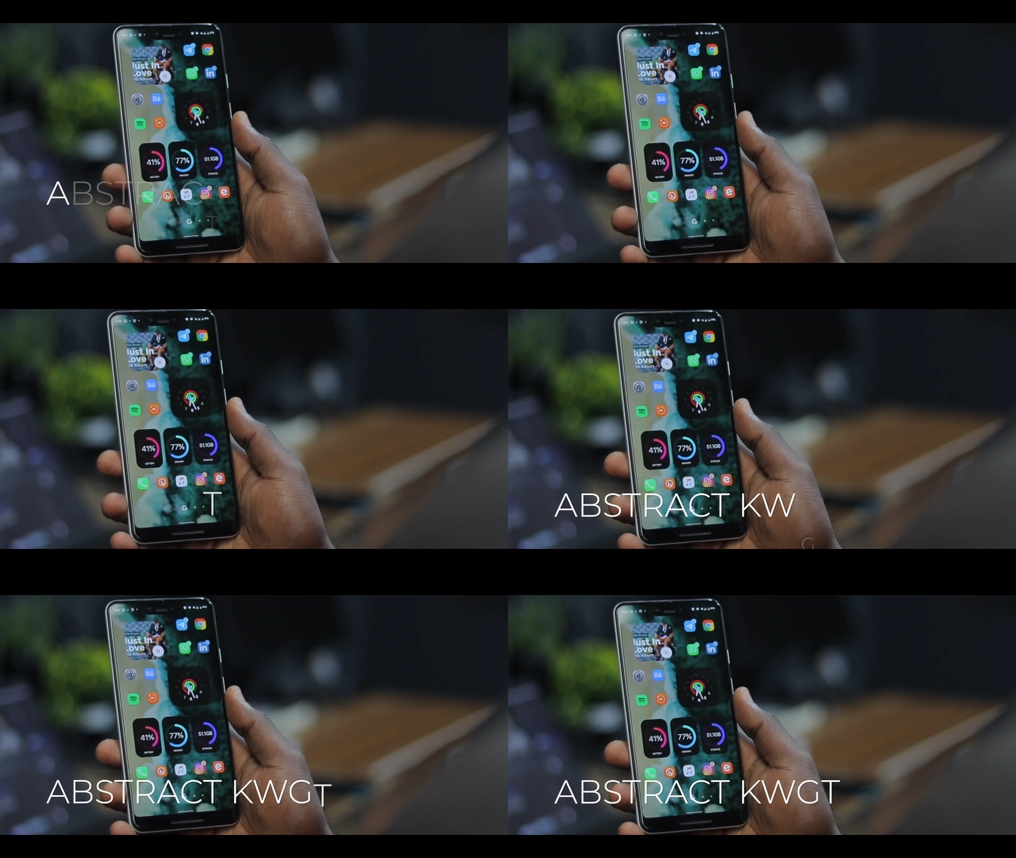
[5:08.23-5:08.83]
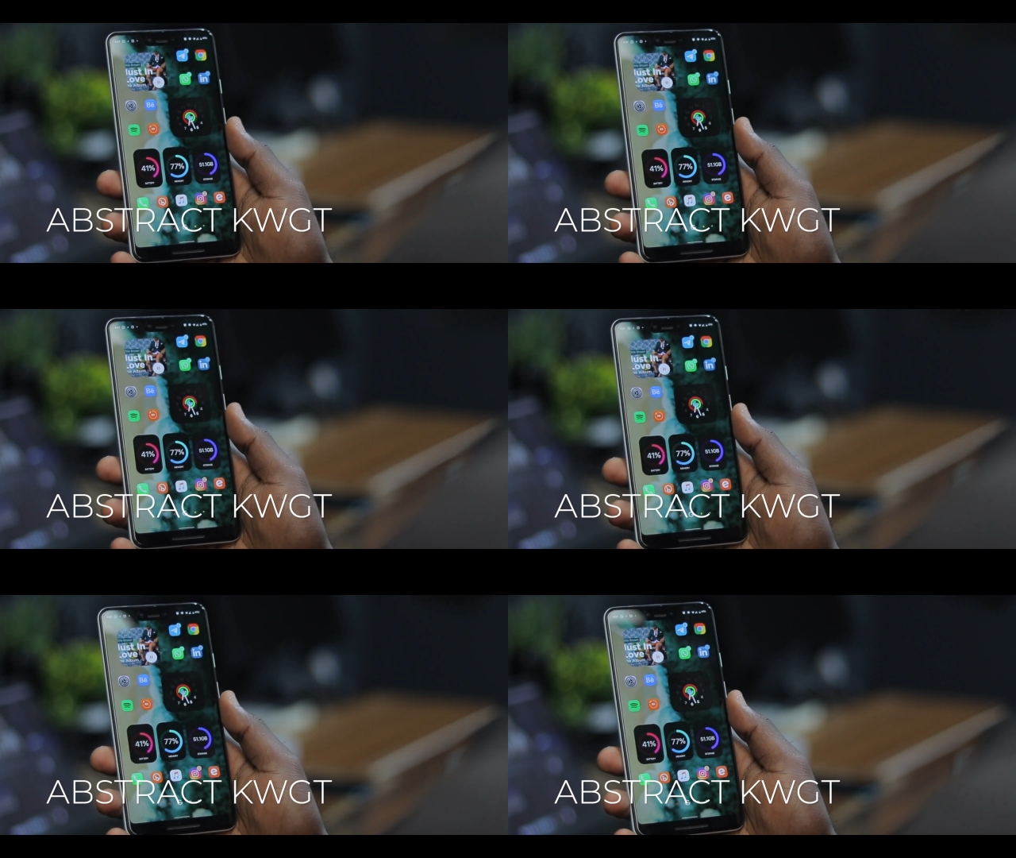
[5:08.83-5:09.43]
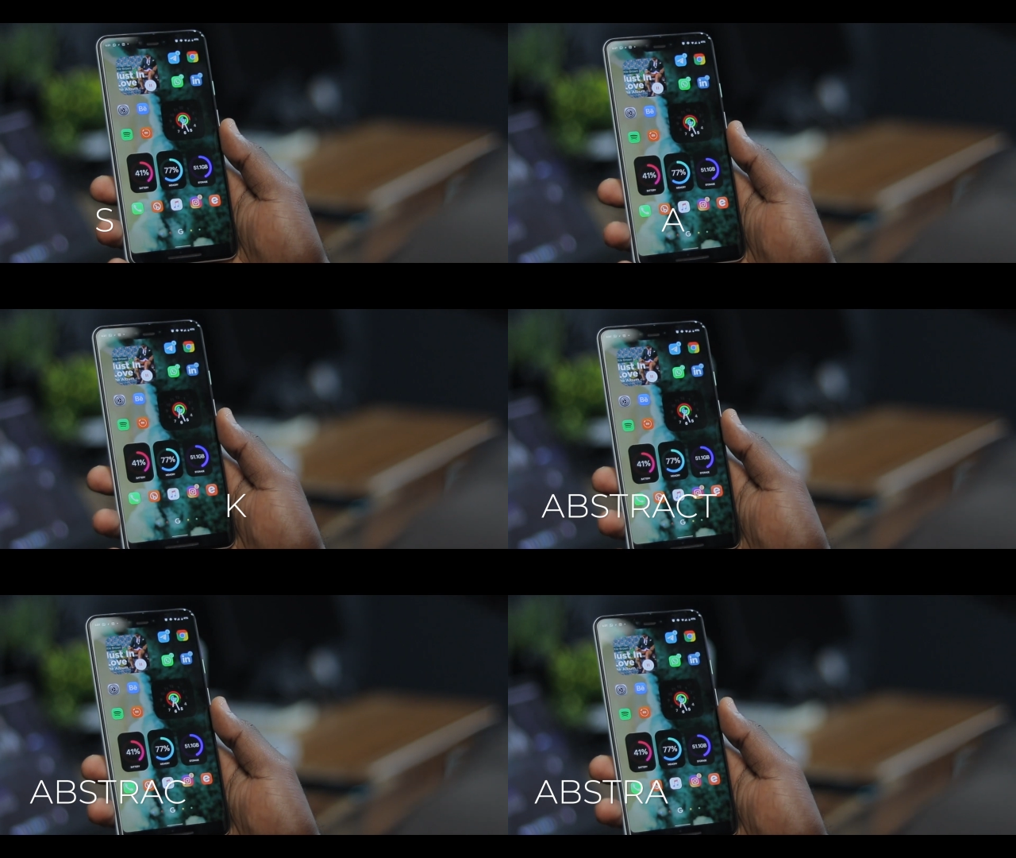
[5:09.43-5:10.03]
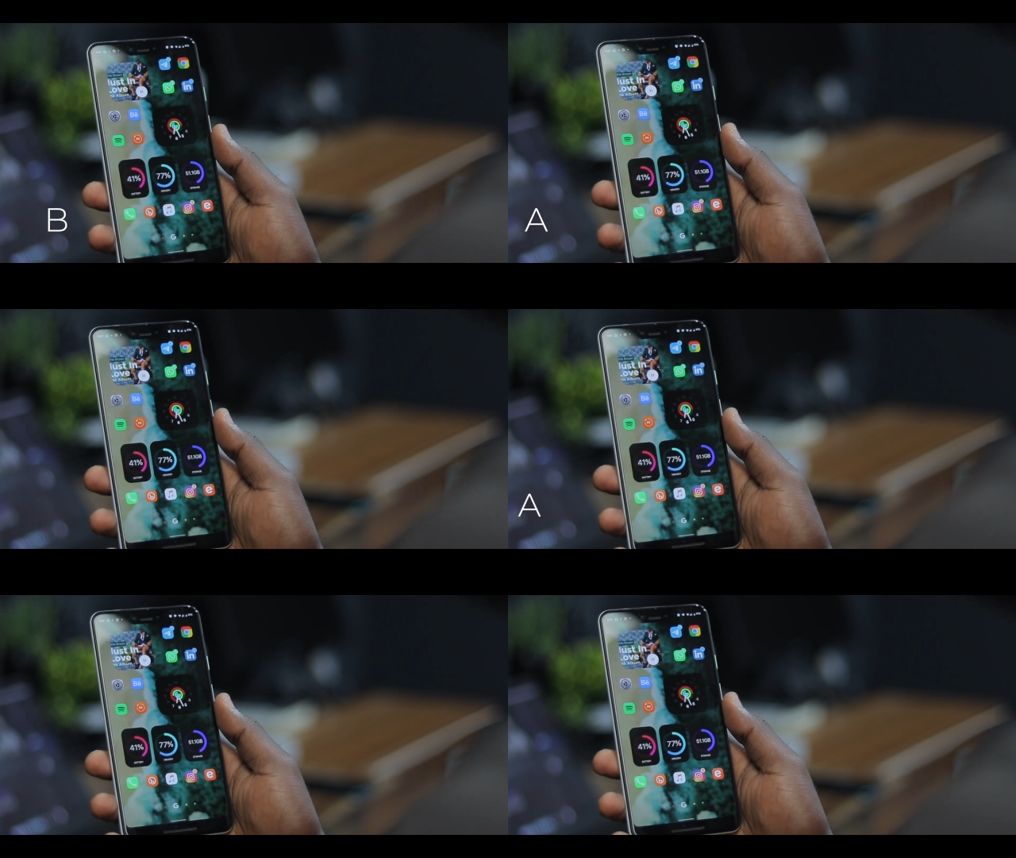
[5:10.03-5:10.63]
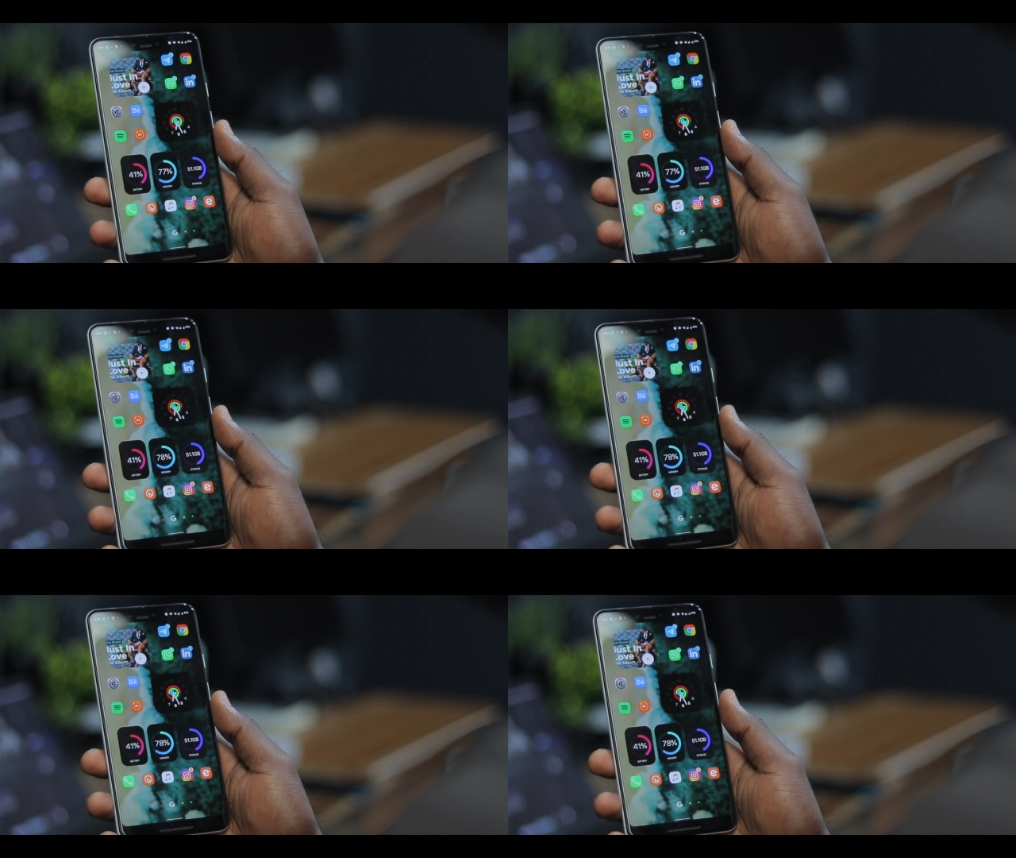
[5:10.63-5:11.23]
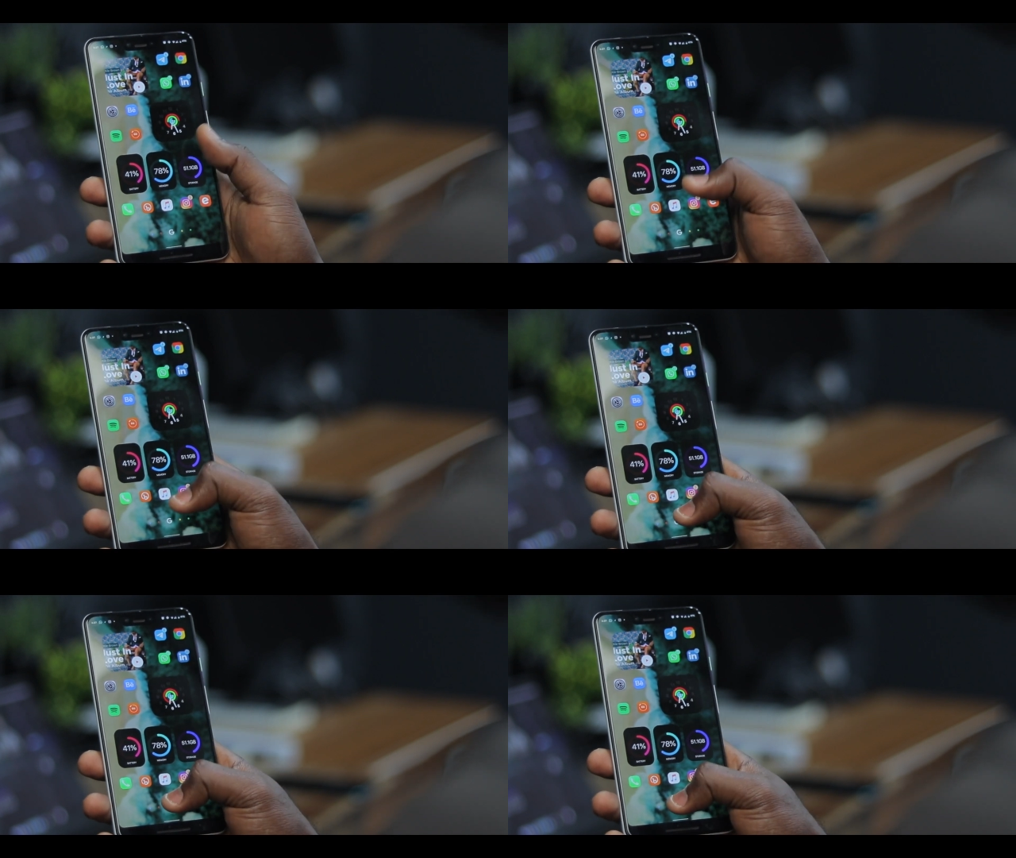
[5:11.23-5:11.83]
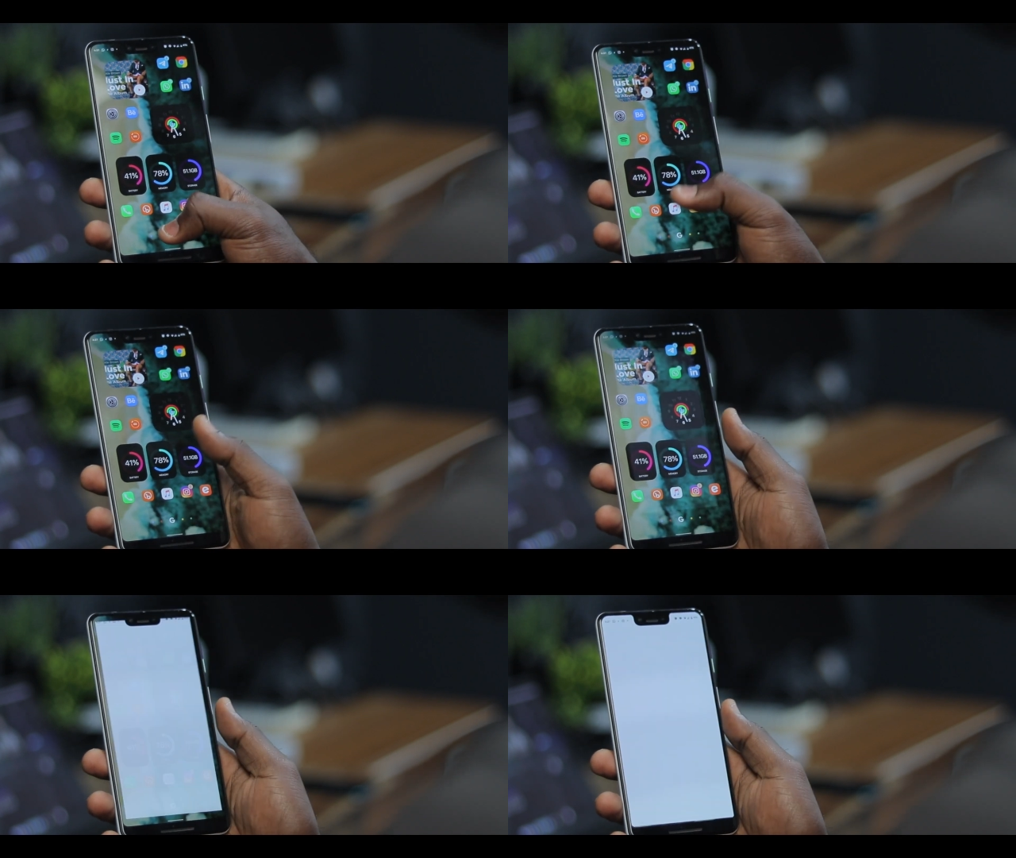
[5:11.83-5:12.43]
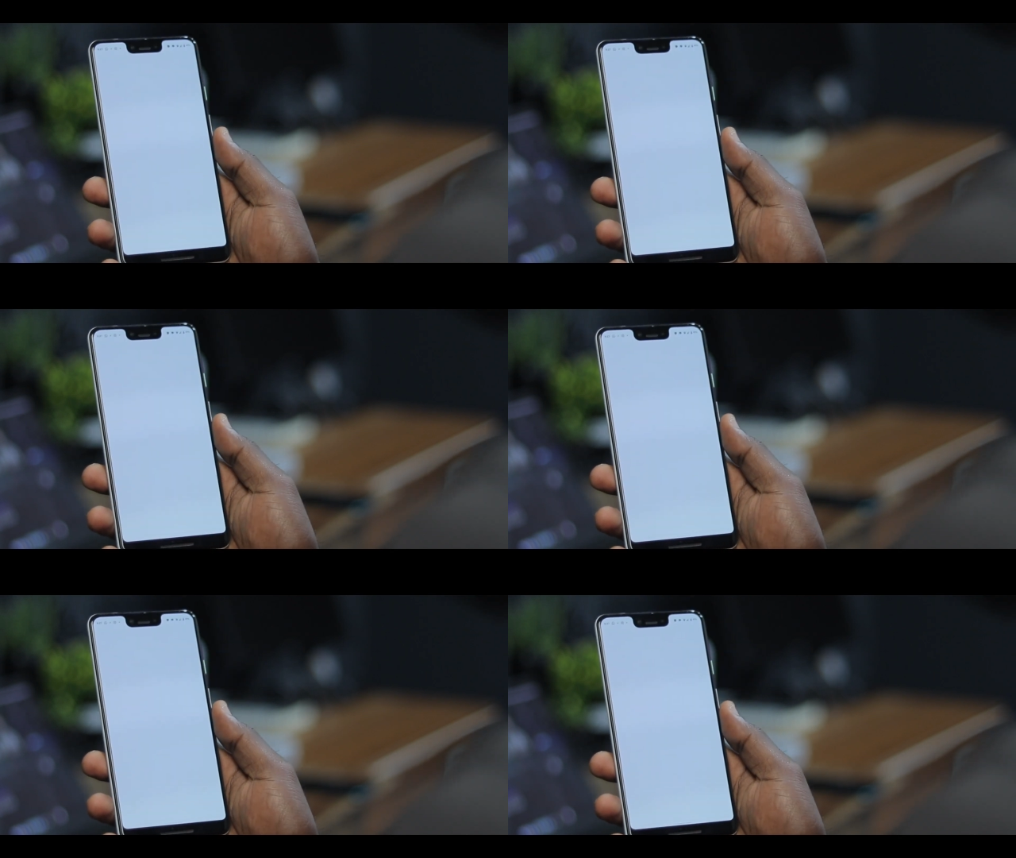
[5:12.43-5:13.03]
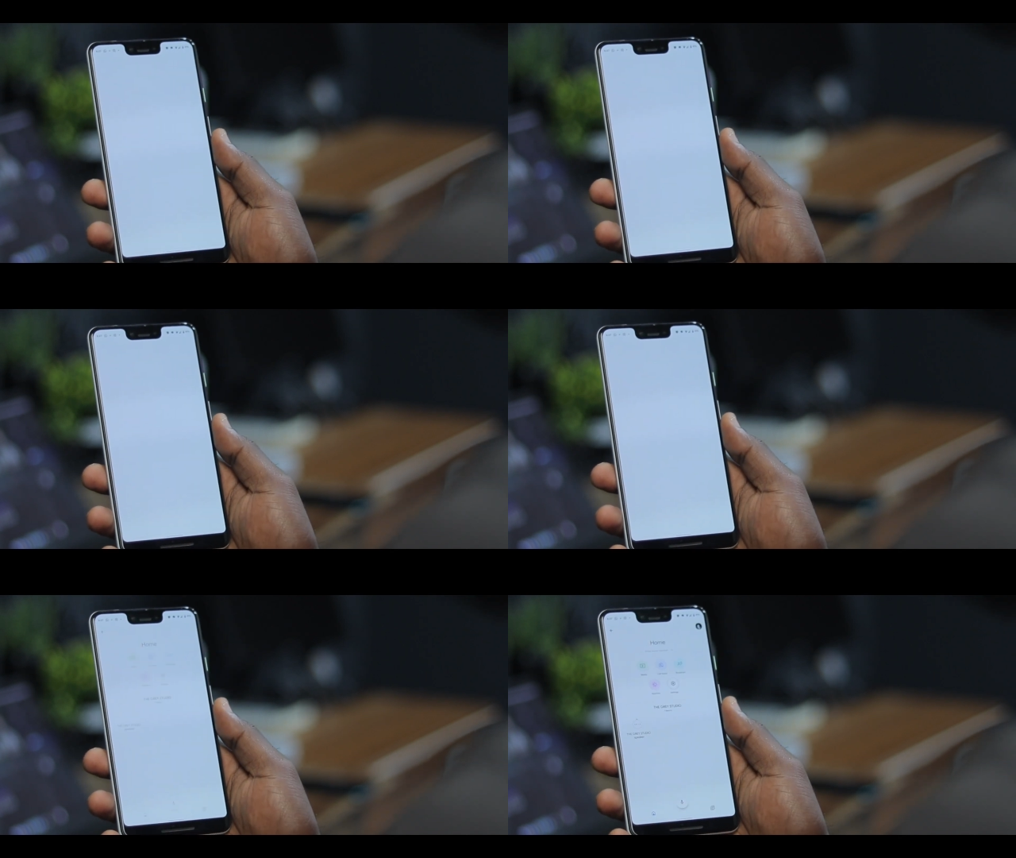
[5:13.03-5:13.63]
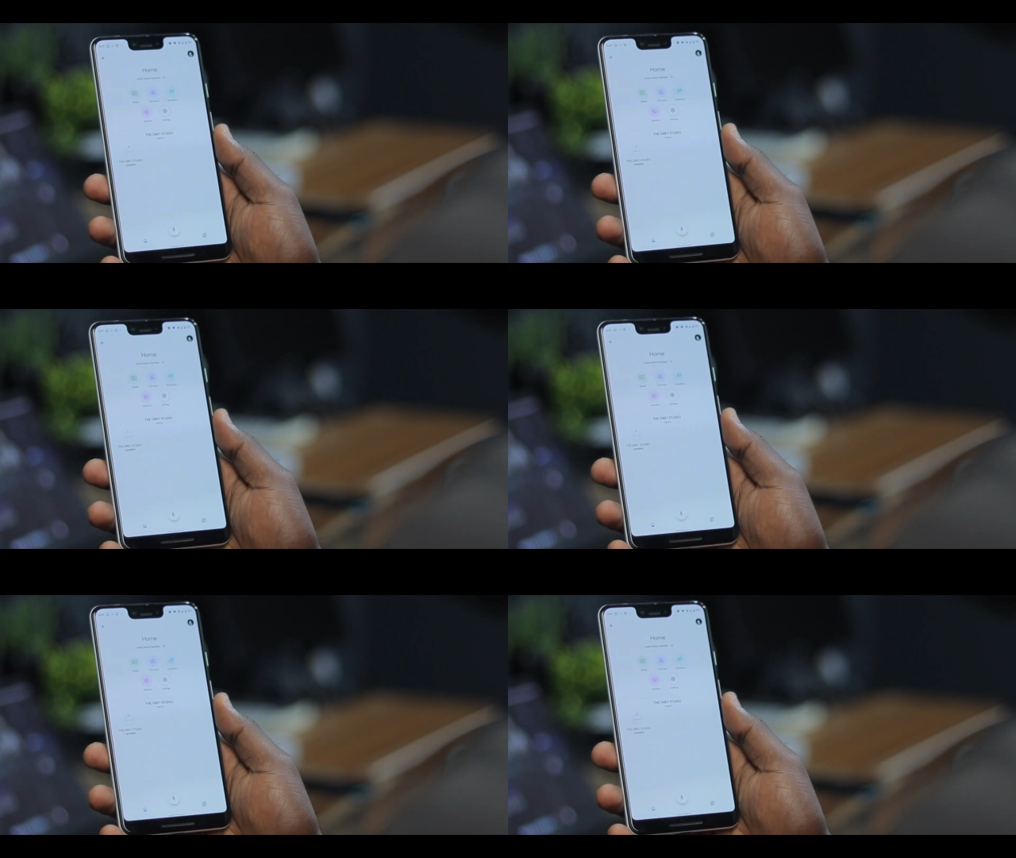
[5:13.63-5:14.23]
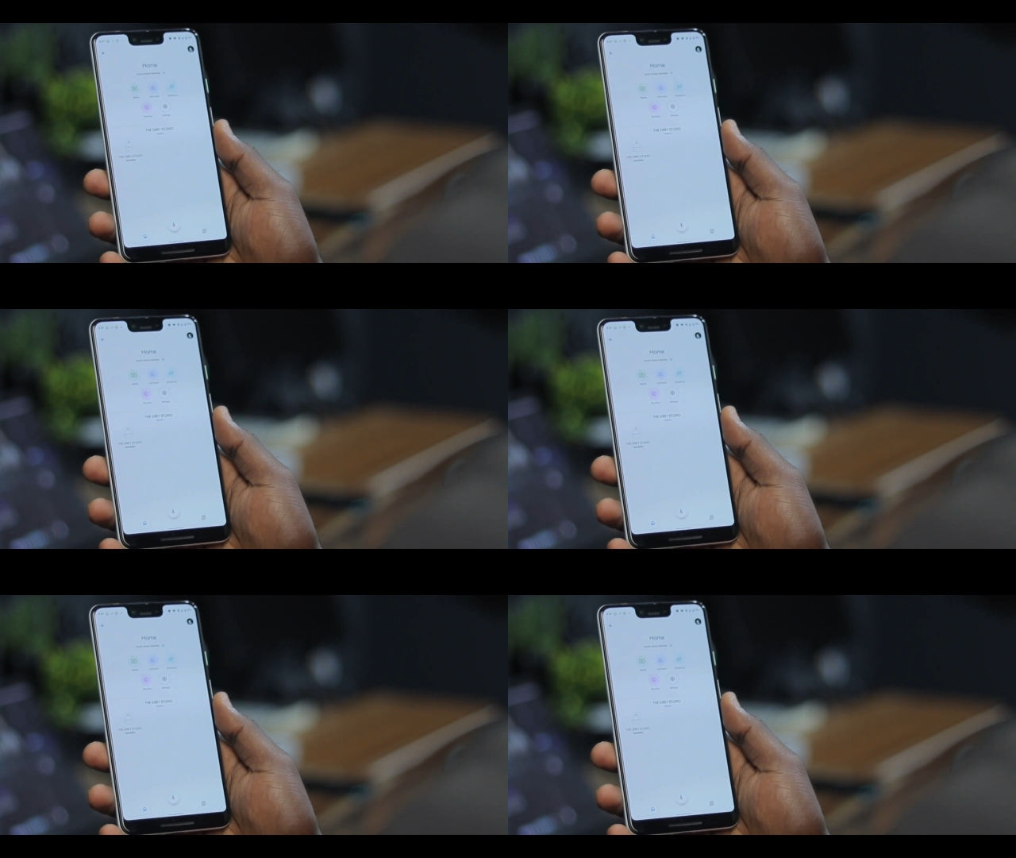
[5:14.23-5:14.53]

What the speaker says: No face is visible, so there are no lips to read.